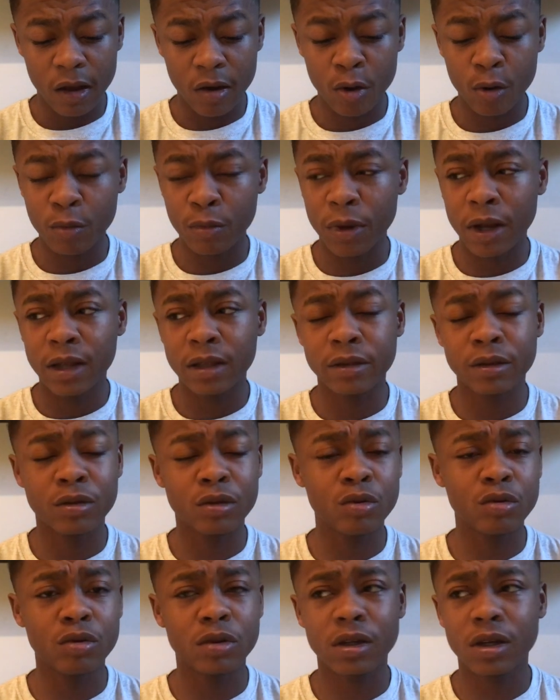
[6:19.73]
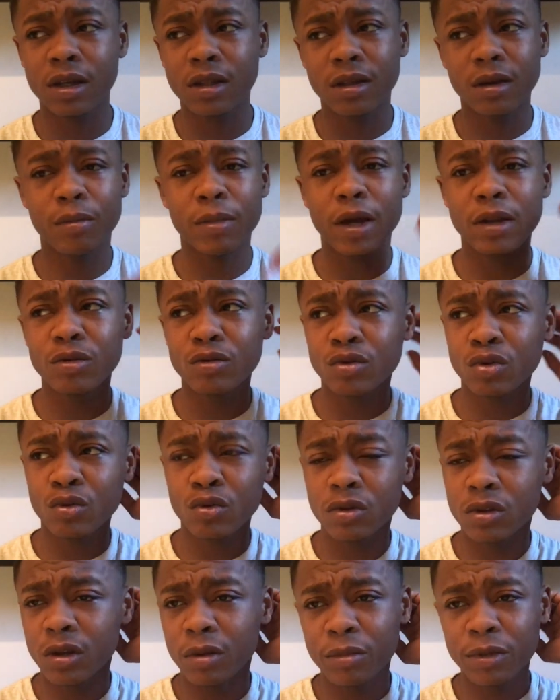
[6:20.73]
Um, and he, the, the man who
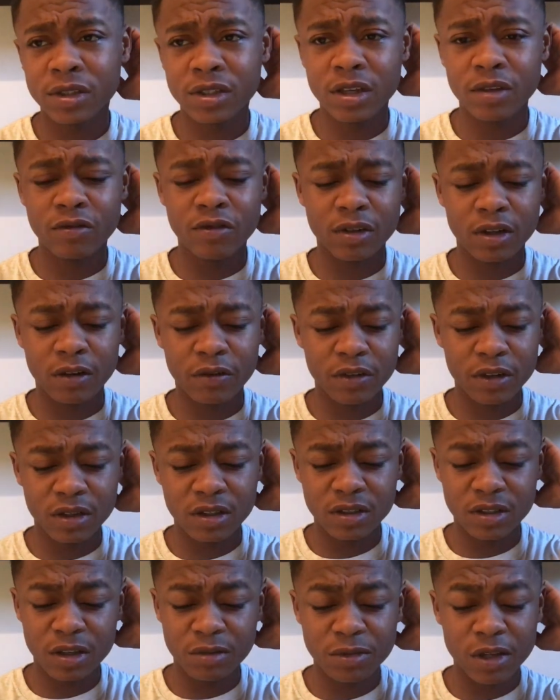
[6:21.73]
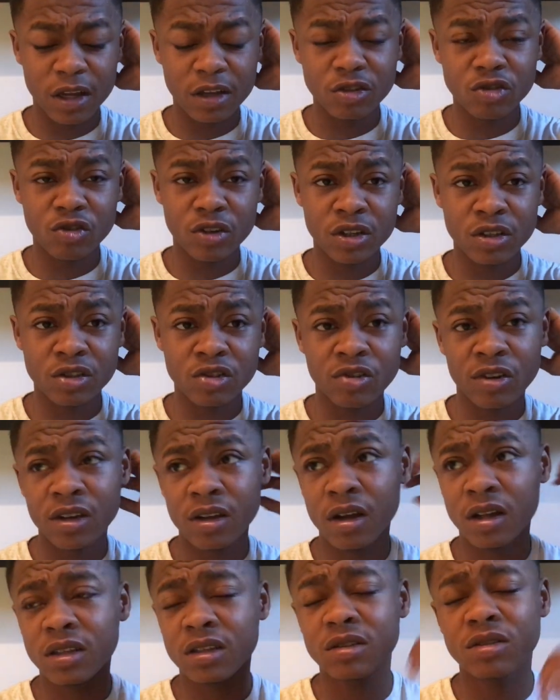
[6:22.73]
scored number seven, I think his name's Andreas
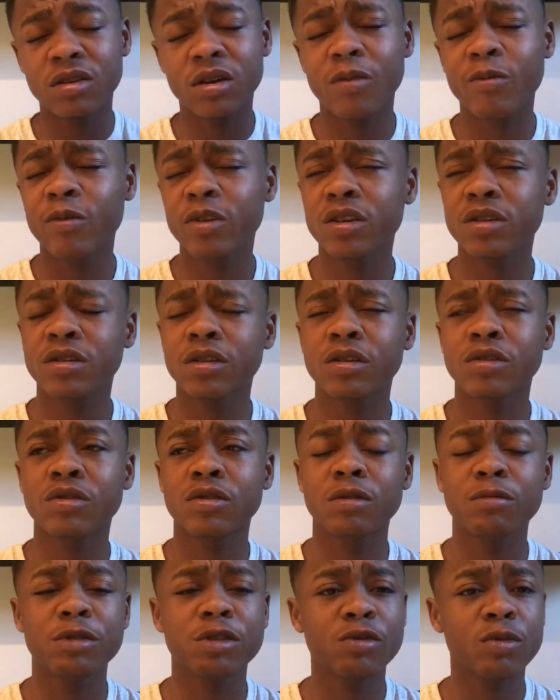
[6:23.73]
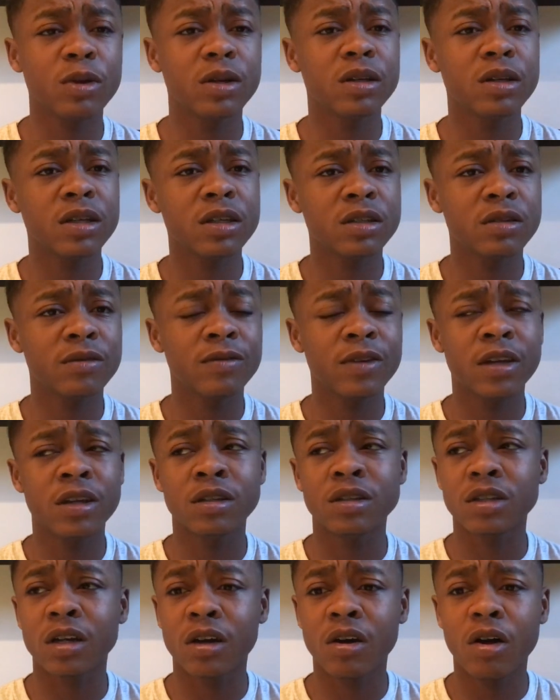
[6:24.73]
Dreyer. I did some research on him. He's 20 years of
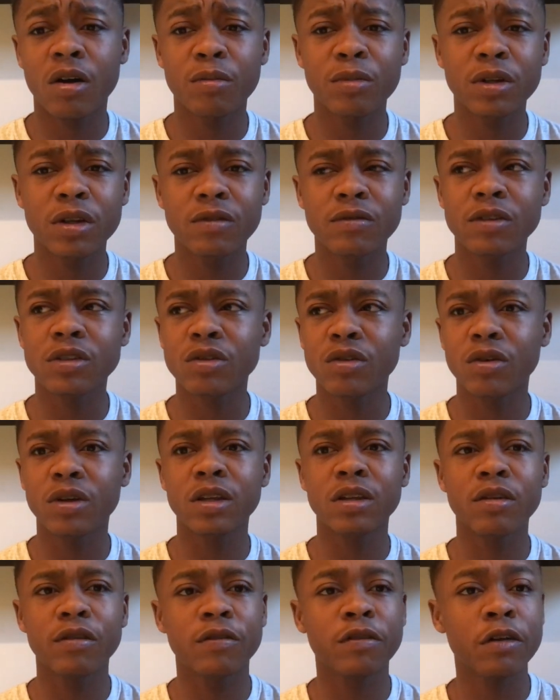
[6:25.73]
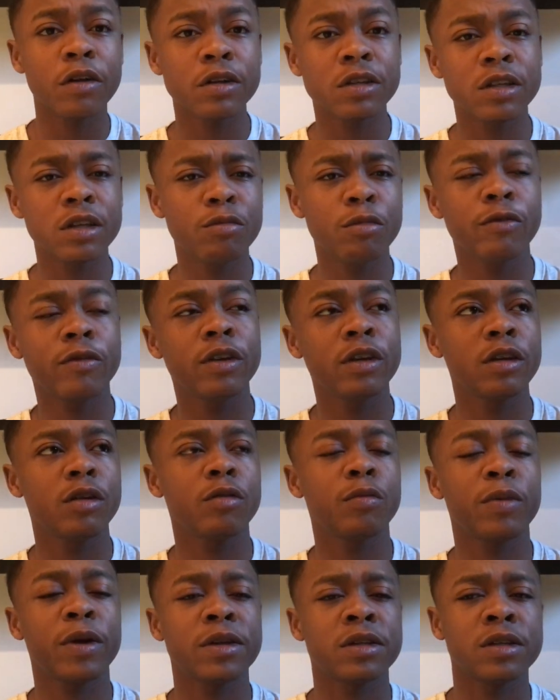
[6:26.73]
age. I can't believe he's not in the first team of any
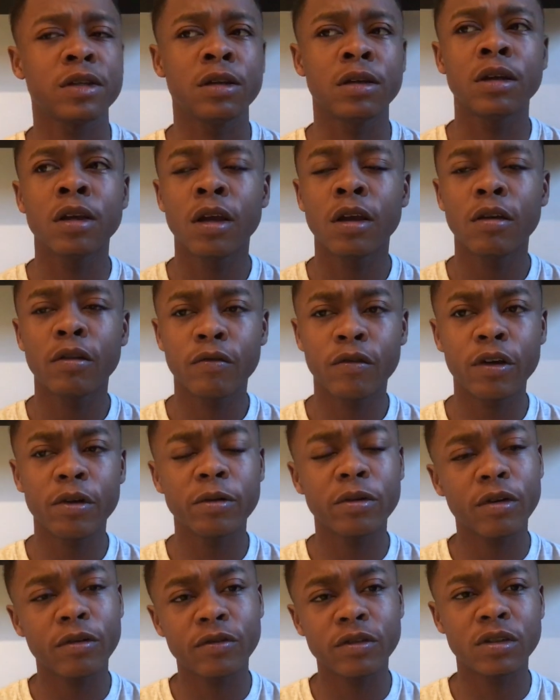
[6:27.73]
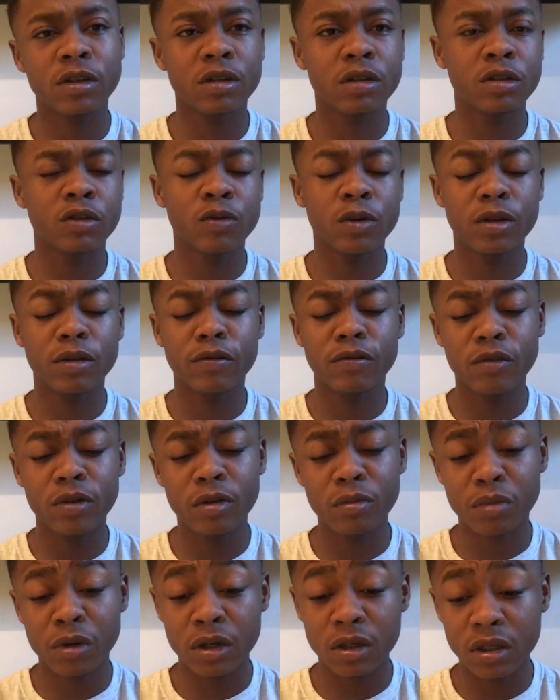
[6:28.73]
capacity. Fair enough, he's under
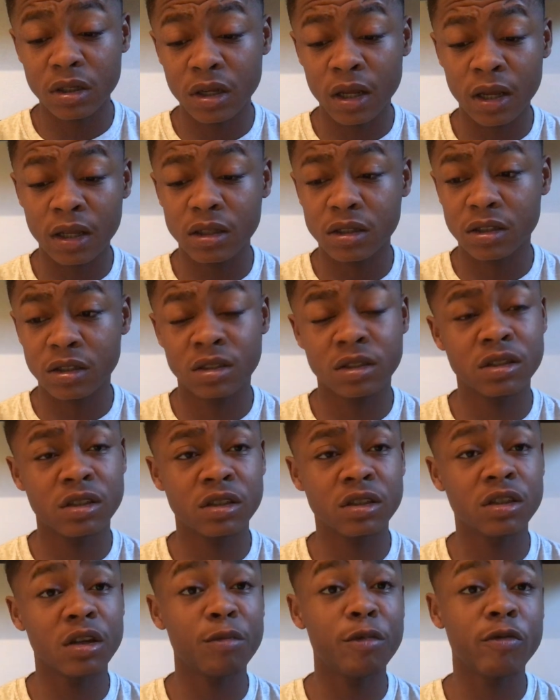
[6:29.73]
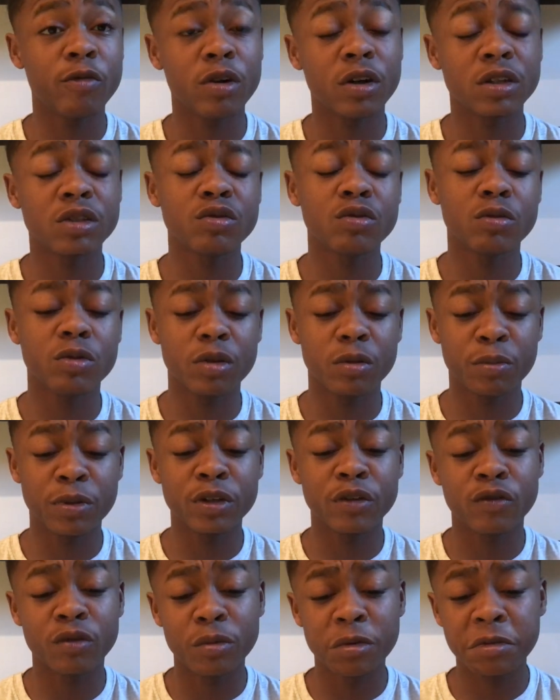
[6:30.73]
23, but like just just some of what I saw on the
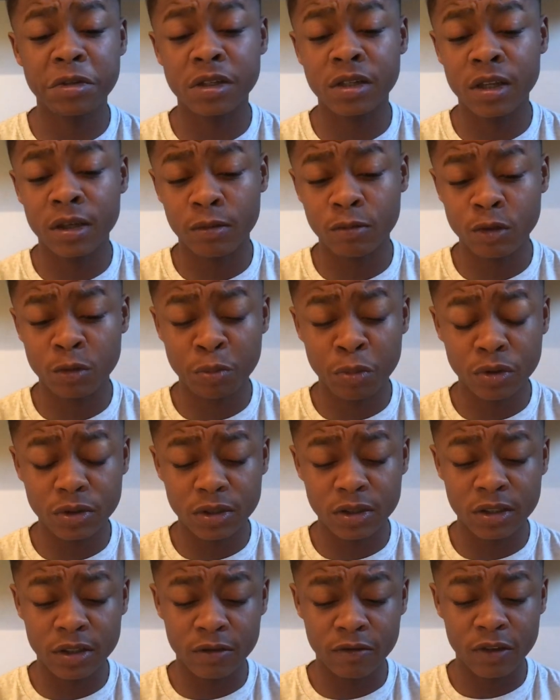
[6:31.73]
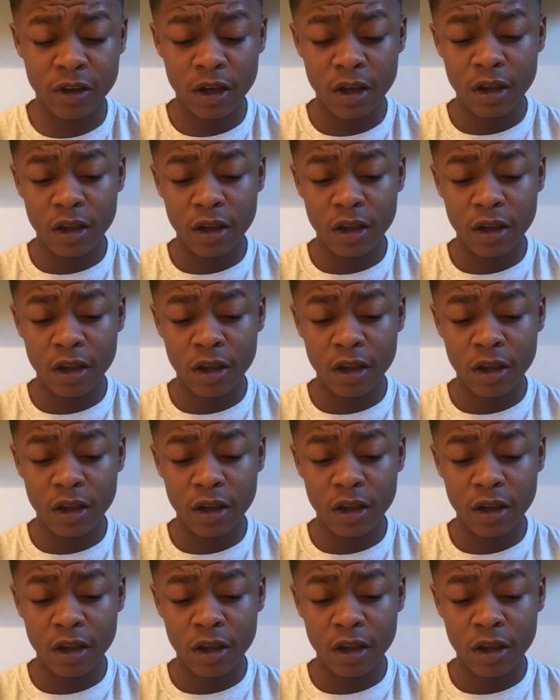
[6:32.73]
pitch from him today was positive.